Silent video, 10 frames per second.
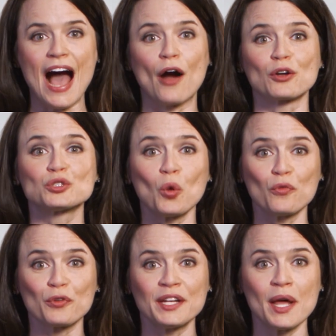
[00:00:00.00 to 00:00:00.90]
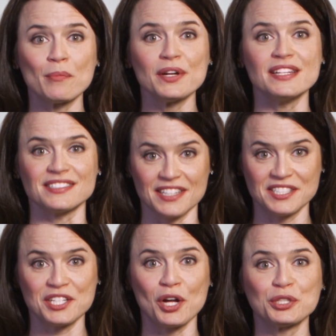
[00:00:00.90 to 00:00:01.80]
Our toll-free number is
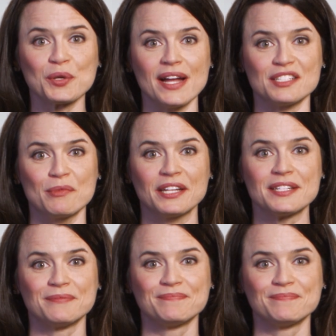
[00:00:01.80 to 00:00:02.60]
listed on your estimate.